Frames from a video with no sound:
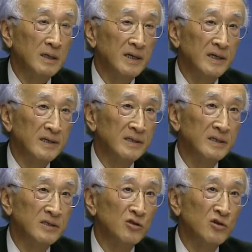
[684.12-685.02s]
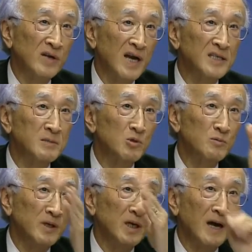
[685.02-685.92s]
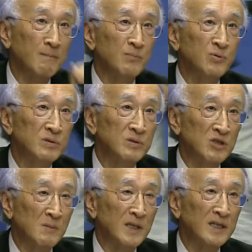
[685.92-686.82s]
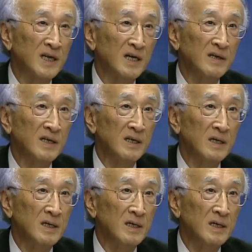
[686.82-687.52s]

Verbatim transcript: And nuclear is moving up dramatically